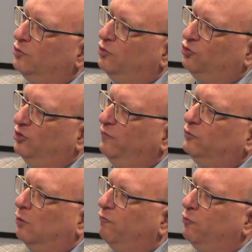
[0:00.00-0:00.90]

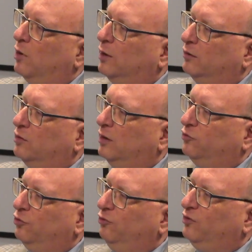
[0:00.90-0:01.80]
shift over on
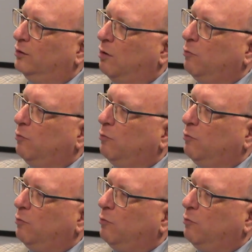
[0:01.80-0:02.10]
Tuesday, though.